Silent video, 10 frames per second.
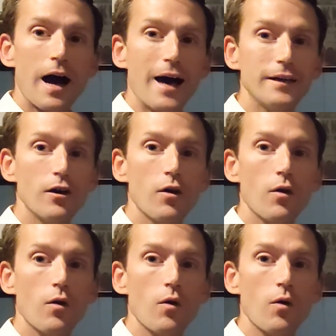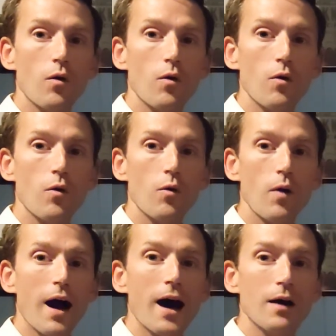I
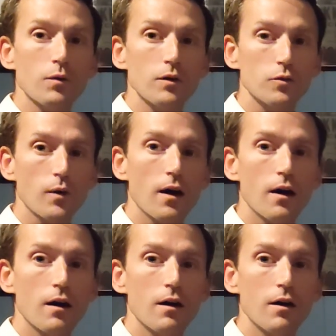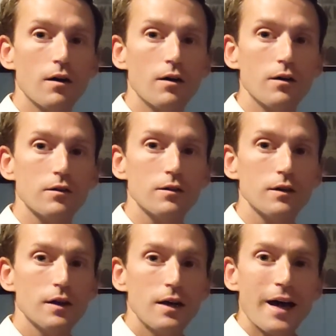know I was
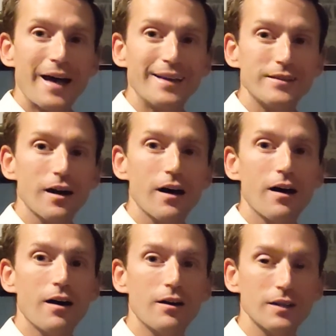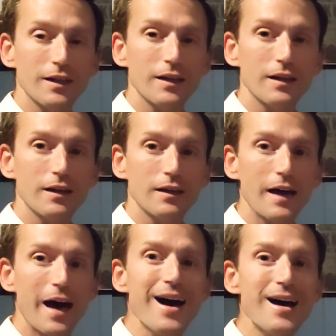wrong, and darling,
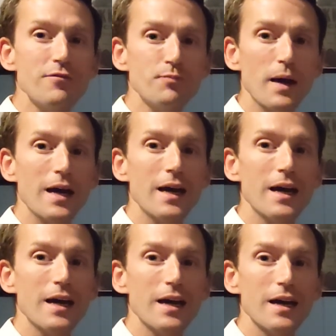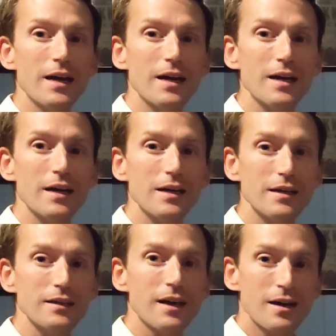I've
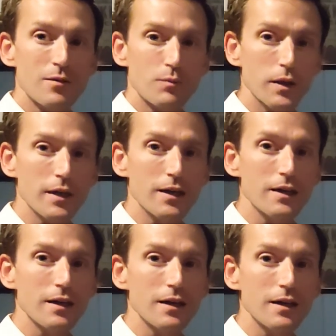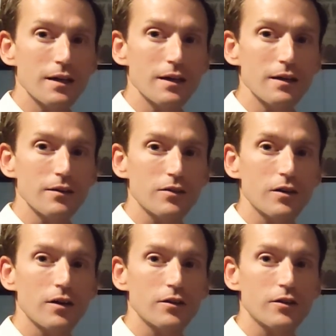paid. Please
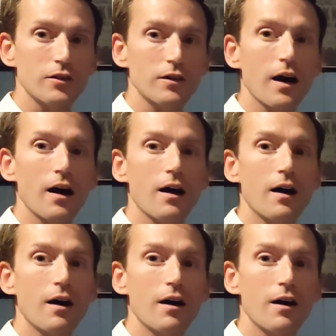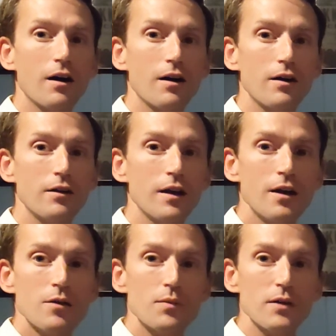search your
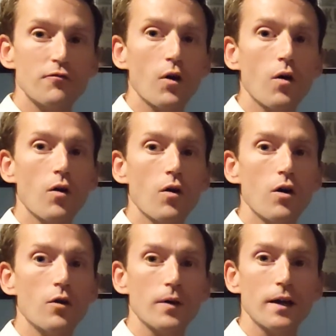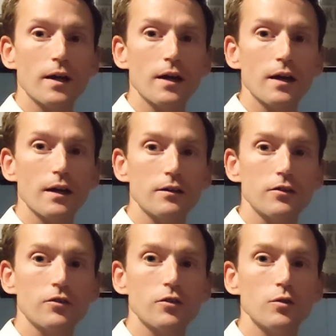heart before
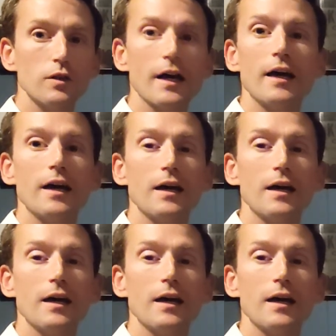it's too late.